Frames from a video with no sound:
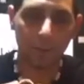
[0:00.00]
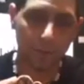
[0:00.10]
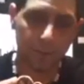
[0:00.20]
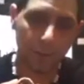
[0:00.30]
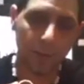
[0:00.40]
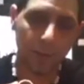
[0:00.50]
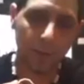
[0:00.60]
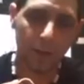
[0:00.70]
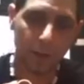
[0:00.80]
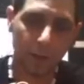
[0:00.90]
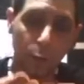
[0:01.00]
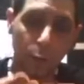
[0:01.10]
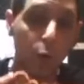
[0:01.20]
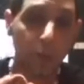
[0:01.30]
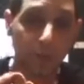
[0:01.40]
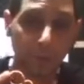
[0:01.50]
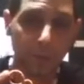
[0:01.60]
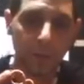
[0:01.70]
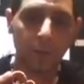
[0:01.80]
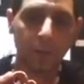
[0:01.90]
2001,
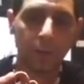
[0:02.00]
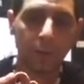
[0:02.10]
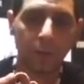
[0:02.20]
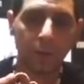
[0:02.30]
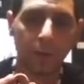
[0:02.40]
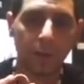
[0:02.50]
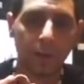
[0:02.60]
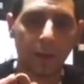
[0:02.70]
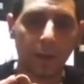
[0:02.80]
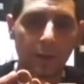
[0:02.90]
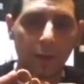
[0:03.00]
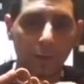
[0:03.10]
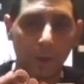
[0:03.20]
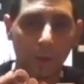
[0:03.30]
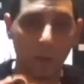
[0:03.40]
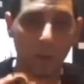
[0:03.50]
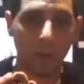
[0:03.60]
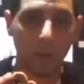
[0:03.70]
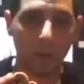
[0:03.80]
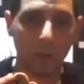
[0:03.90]
okay, is the one that you're
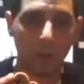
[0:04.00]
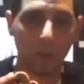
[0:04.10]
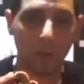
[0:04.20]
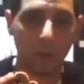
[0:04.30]
going to be